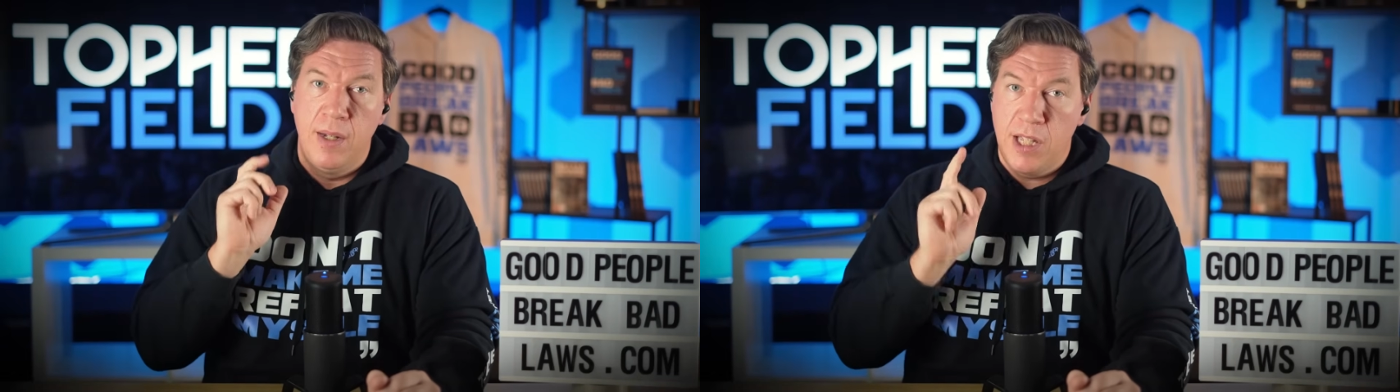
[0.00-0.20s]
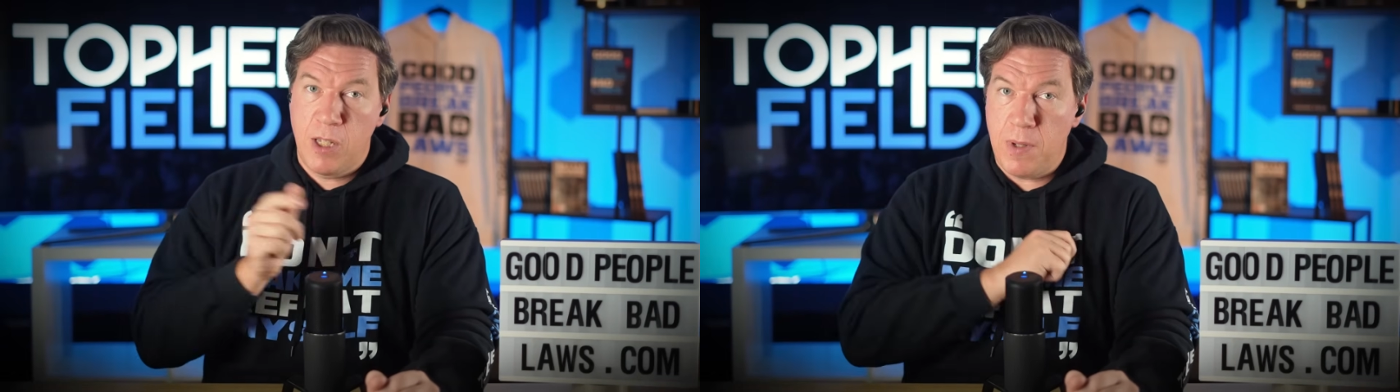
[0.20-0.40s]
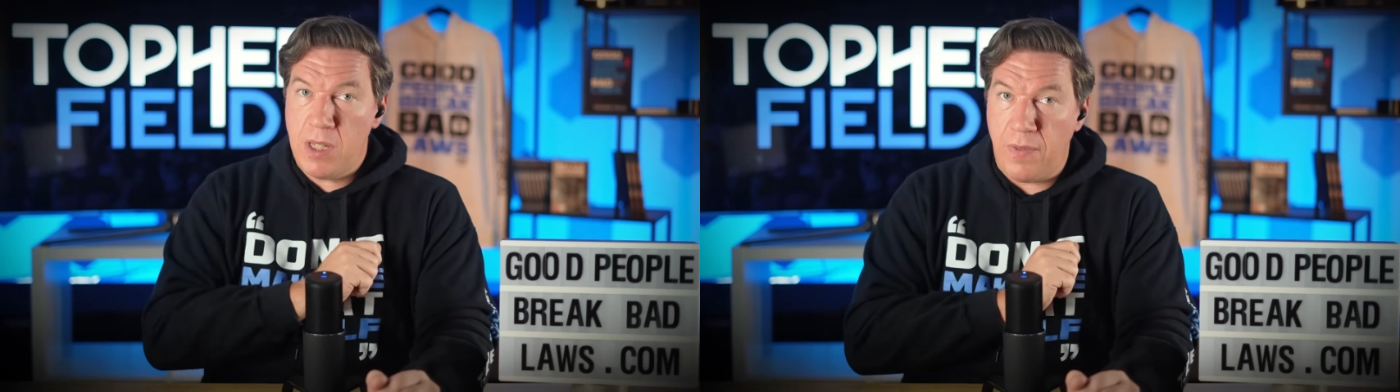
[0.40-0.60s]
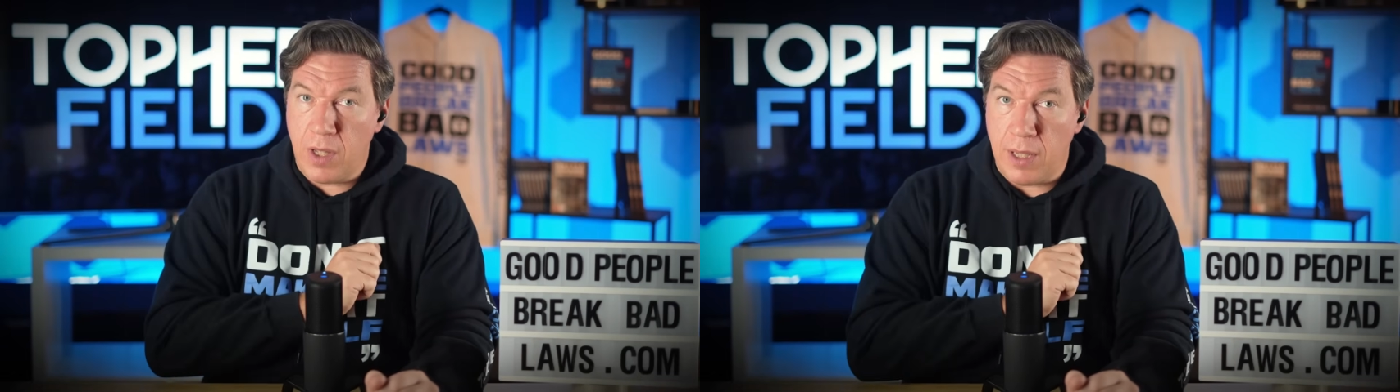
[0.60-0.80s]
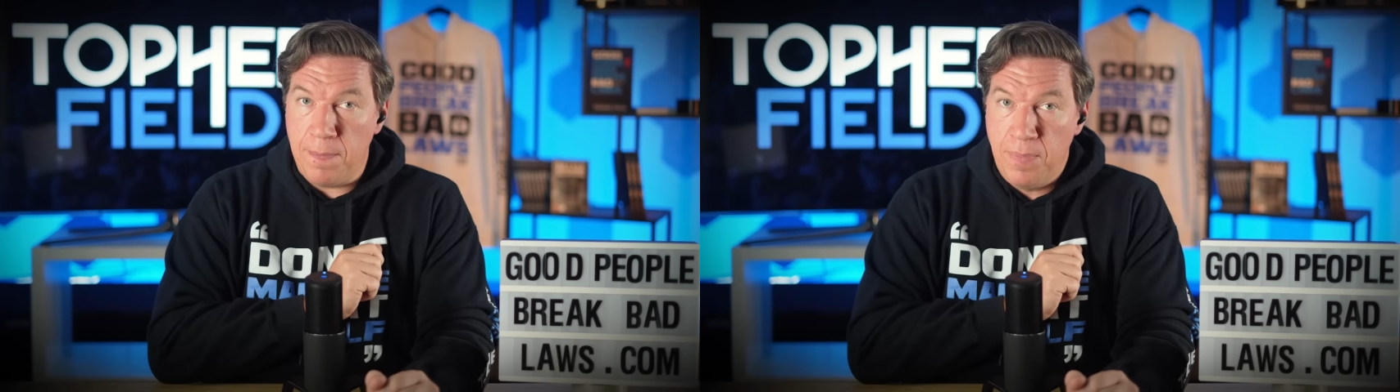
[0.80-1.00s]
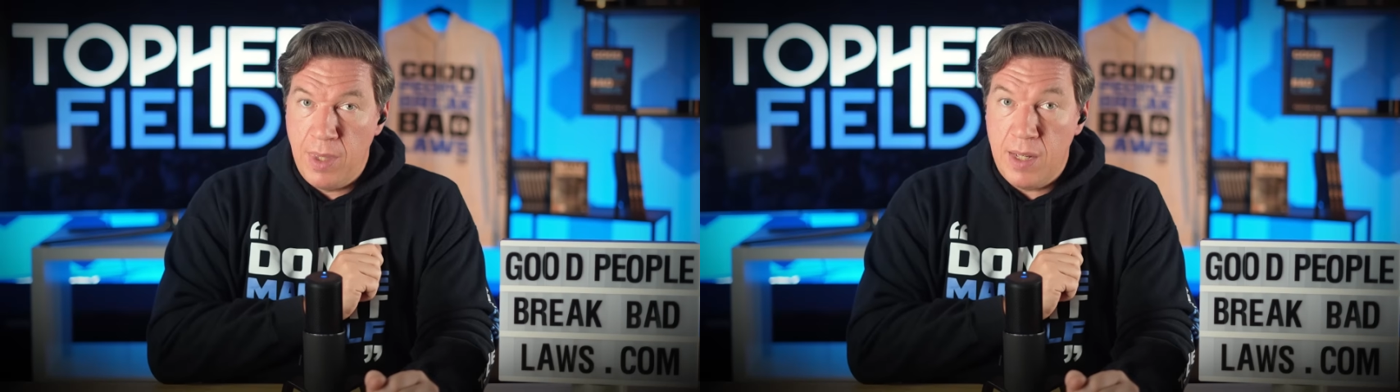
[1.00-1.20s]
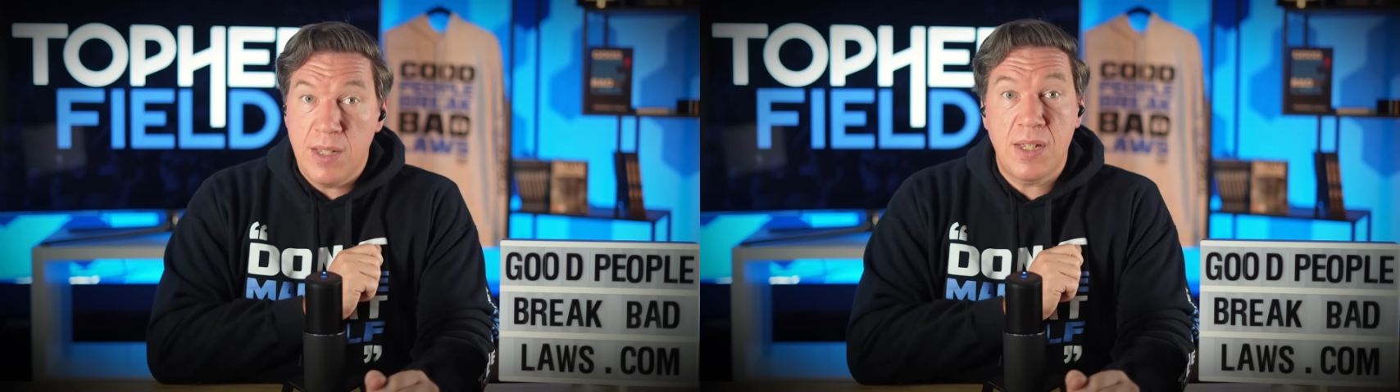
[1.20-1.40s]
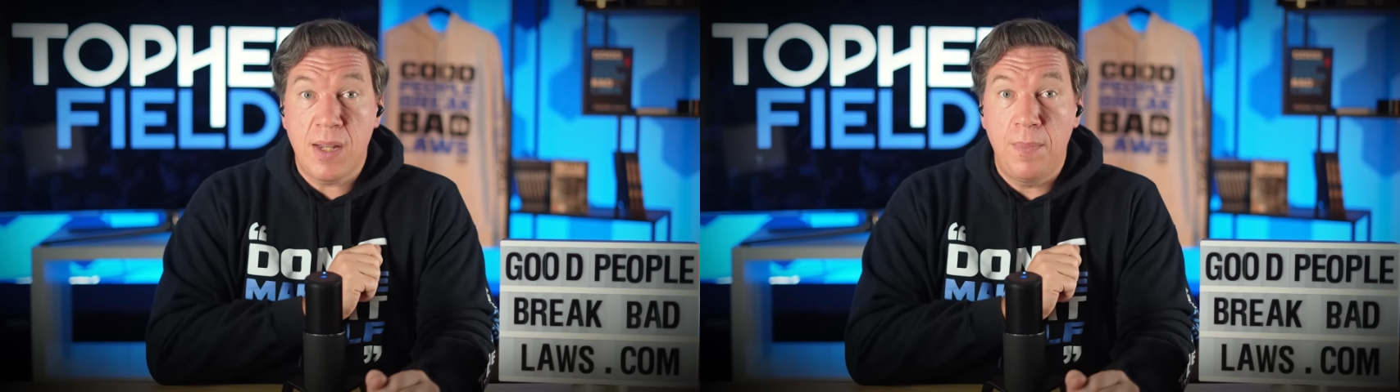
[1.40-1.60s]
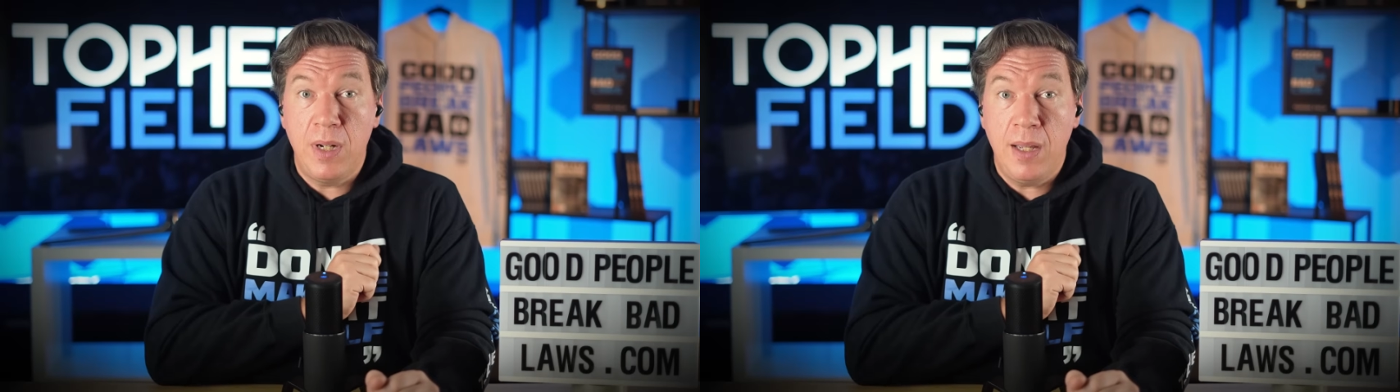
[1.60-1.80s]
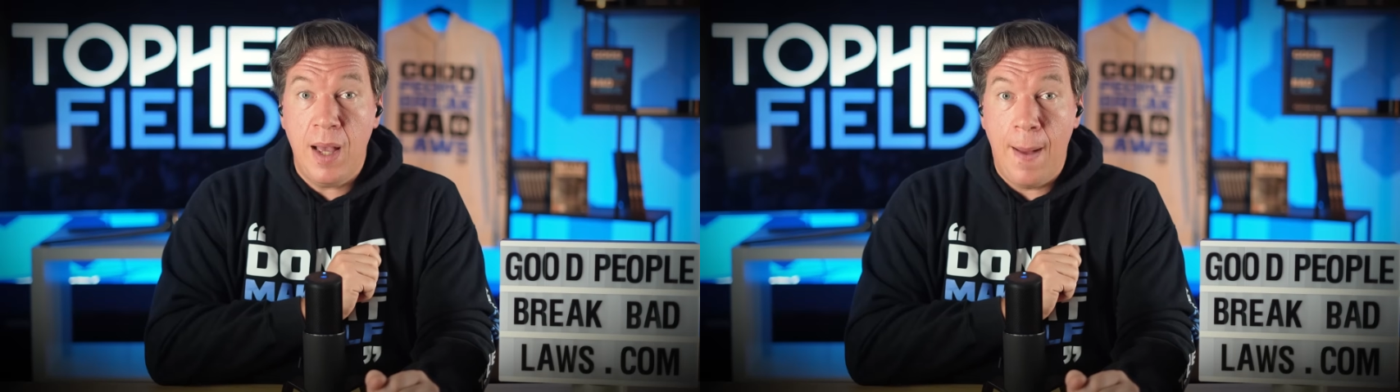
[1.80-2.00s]
specifically
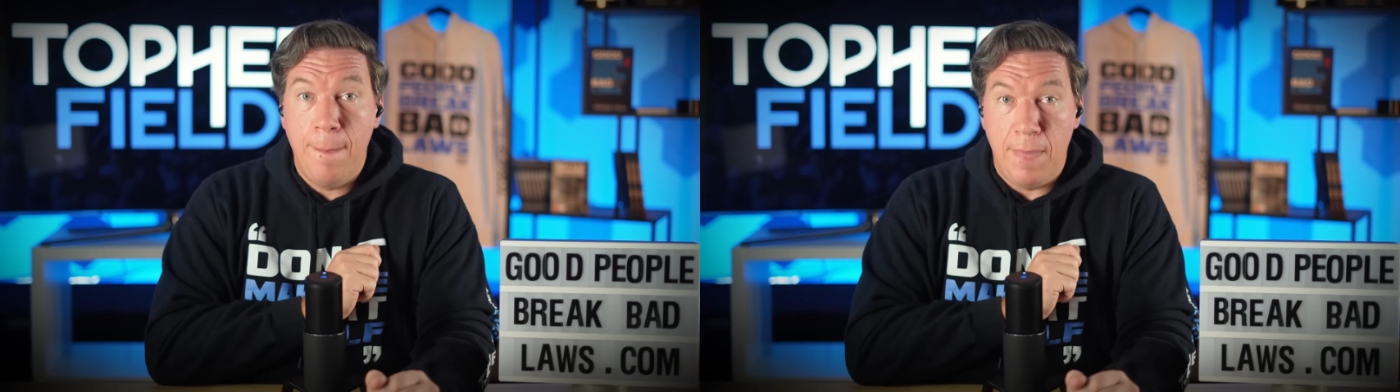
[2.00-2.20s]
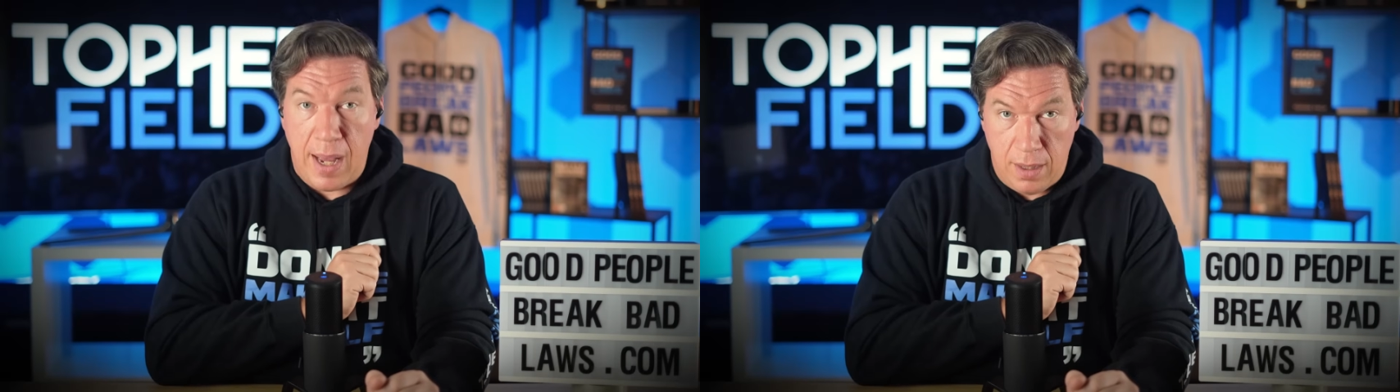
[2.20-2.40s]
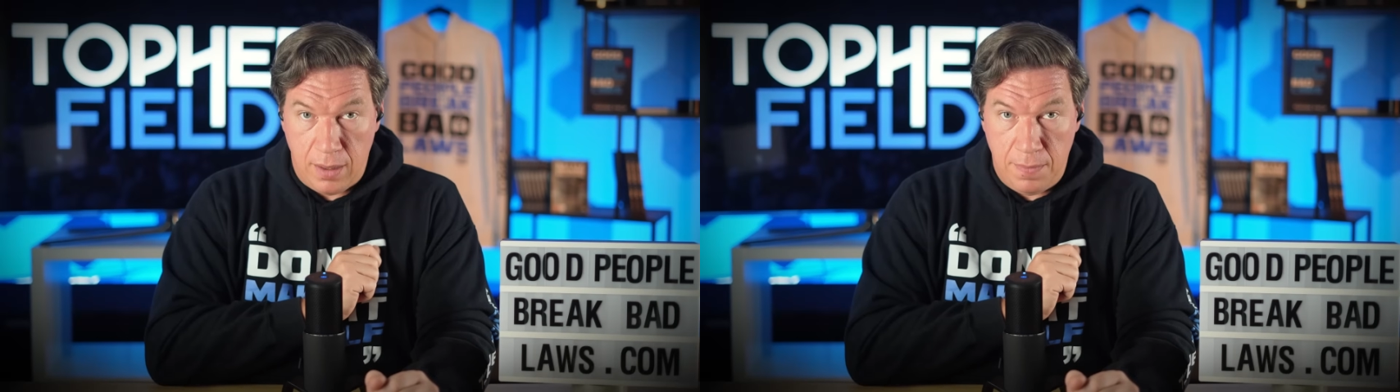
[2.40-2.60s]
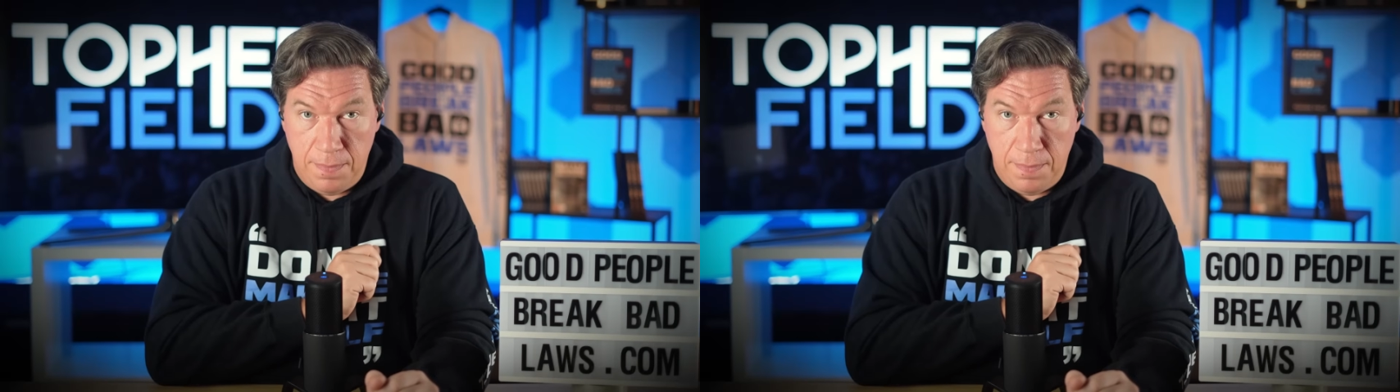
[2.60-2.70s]
somebody male.